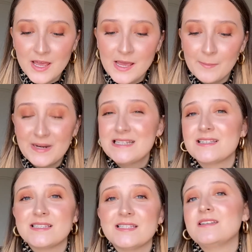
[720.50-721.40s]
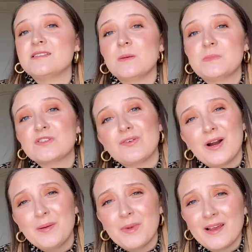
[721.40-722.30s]
Please consider
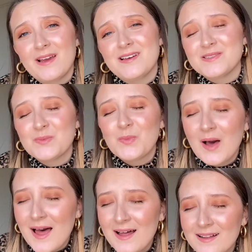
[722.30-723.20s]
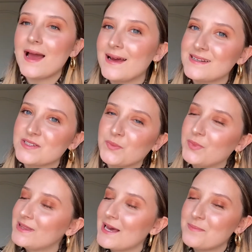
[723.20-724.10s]
subscribing as well. And
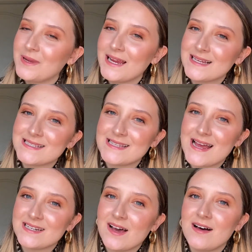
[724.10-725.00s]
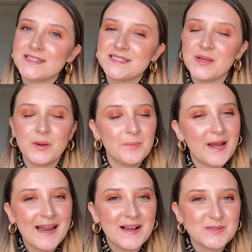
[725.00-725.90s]
with that being said, I'll see you in my
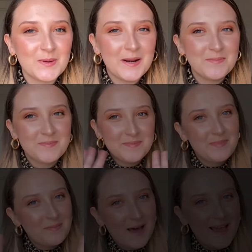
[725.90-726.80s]
next one. Bye bye.